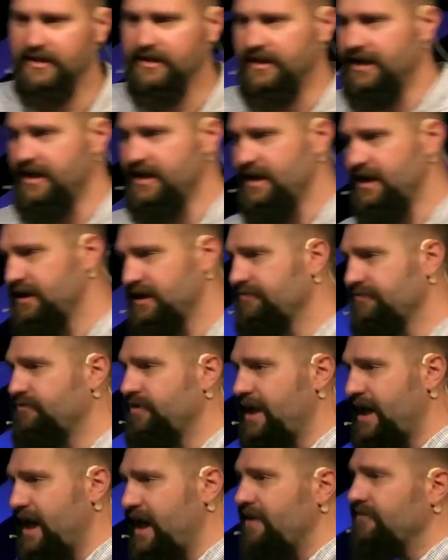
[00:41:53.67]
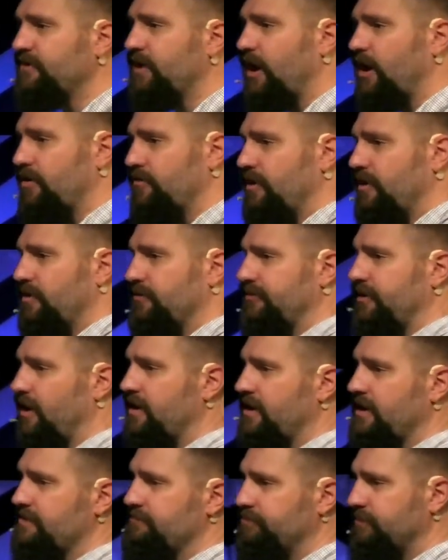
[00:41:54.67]
And if we have guardrails
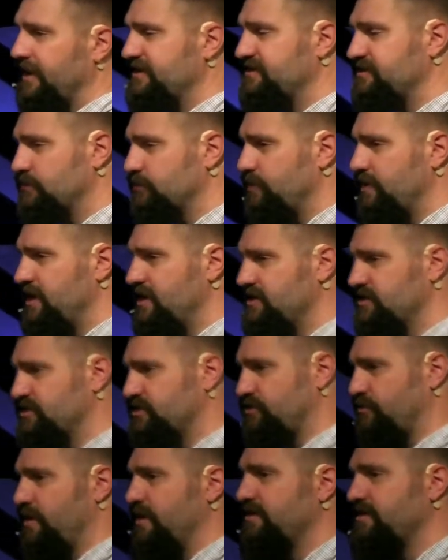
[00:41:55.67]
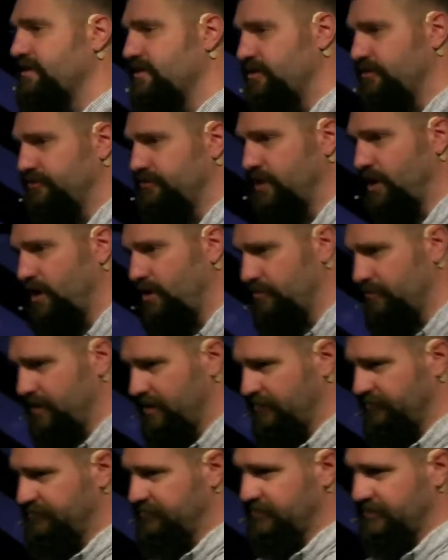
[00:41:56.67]
already in place, do we need to strengthen those
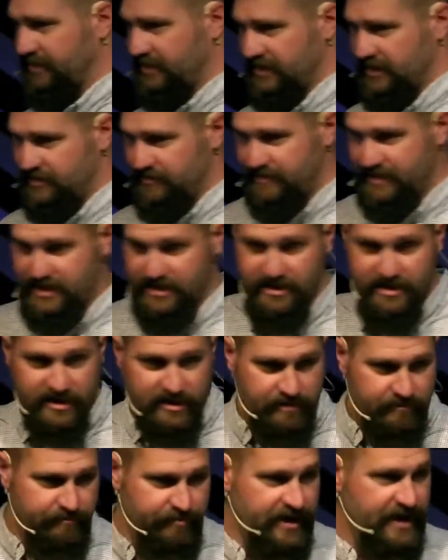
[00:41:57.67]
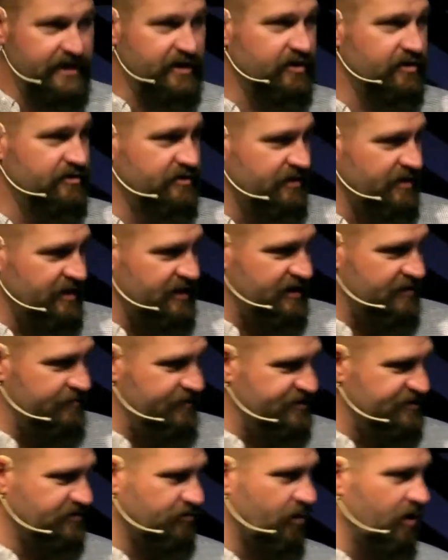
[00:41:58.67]
guardrails? Do they need to be bigger? Do they need to
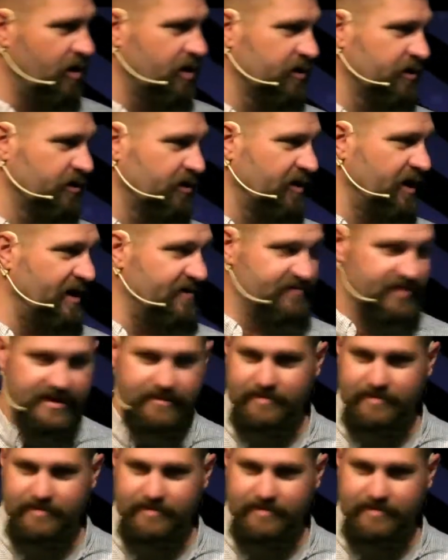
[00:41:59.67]
be stronger? Have they